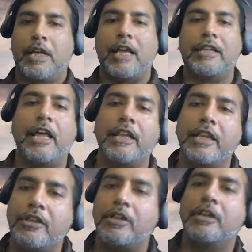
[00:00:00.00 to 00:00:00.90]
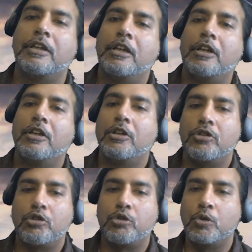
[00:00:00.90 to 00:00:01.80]
and then he
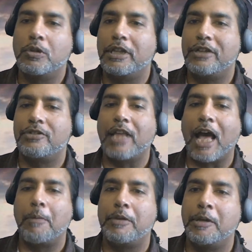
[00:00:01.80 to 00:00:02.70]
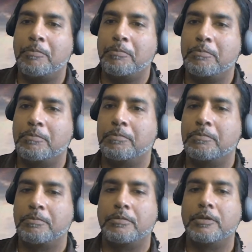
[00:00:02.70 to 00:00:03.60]
cruelly stabbed him,
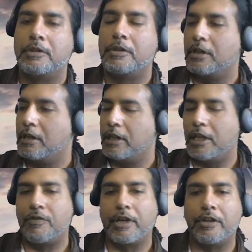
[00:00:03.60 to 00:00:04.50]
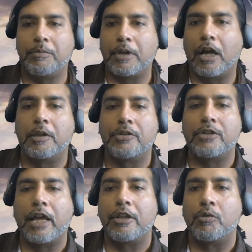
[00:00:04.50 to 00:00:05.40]
leaving it on the
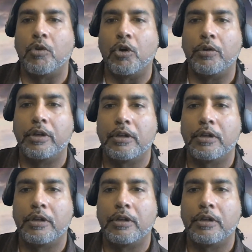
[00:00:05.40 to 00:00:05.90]
side of the road,